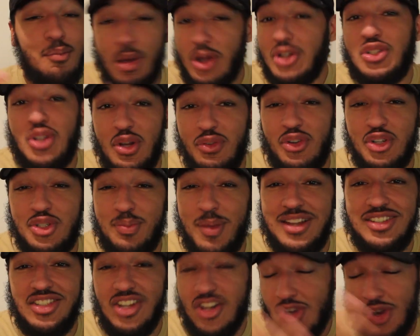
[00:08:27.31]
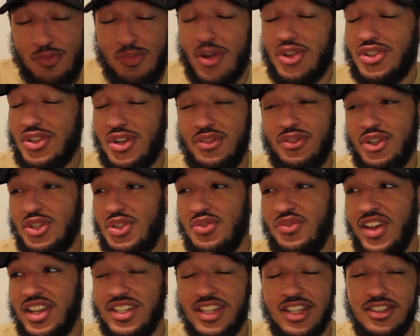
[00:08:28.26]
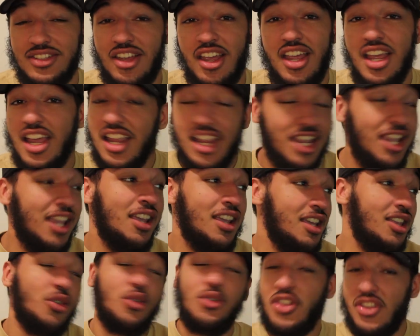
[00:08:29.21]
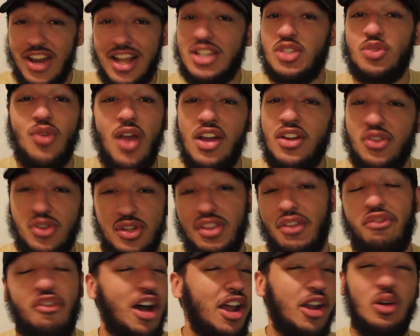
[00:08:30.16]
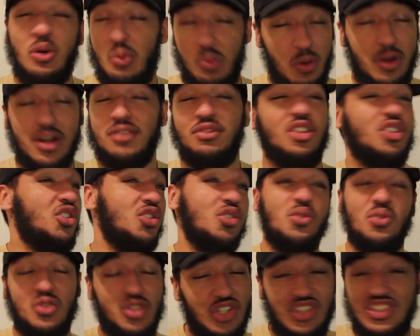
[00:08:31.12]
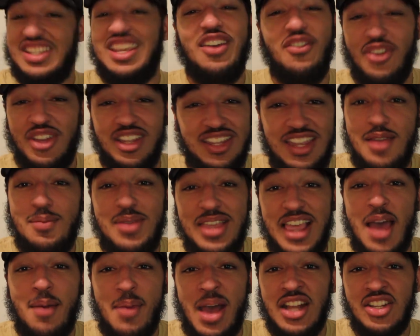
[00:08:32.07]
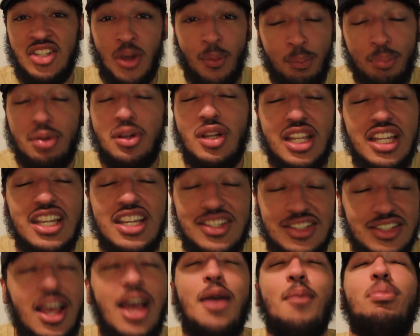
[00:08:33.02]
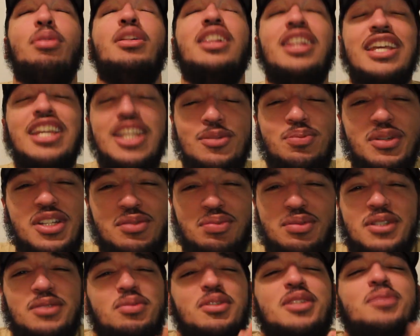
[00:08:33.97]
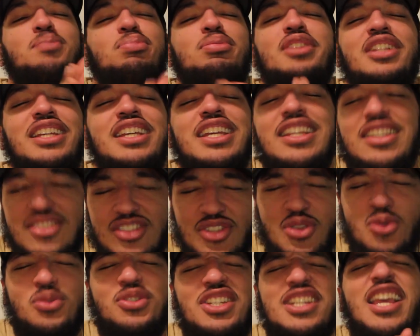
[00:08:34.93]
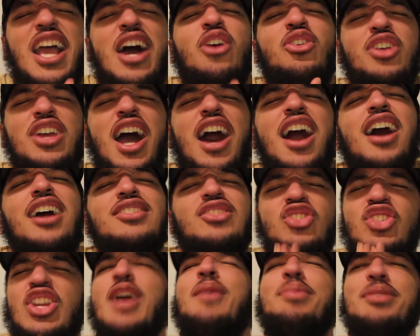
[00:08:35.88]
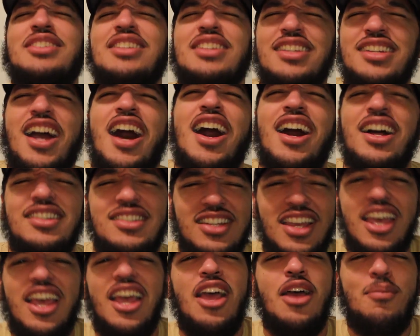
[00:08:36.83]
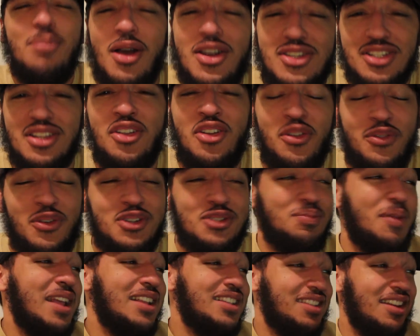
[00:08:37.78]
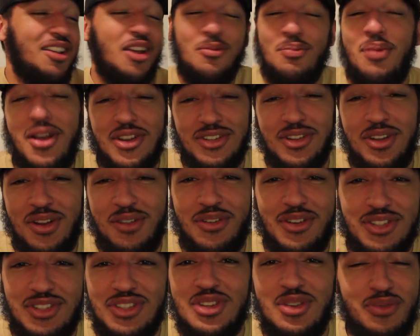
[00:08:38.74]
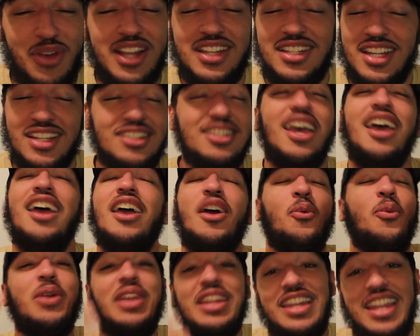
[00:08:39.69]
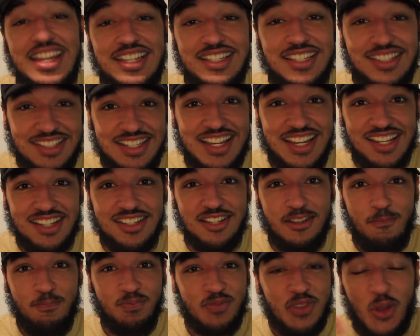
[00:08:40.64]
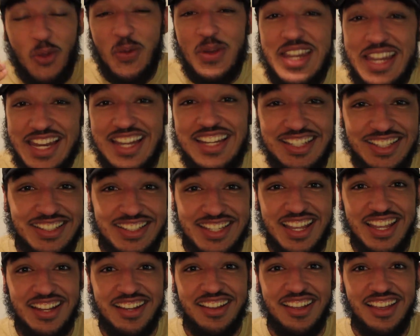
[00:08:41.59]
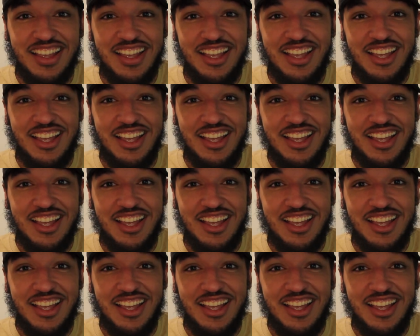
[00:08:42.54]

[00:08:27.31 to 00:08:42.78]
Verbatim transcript: Barcelona versus Man City or Barcelona versus Juventus, e- either in the next round or in the final. One of the two. Just give a, give me that matchup, please, please, please, please, please, please. UCL gods, Champions League gods. Barcelona versus Man City or Barcelona versus Juventus. We need to see it. We need to see it.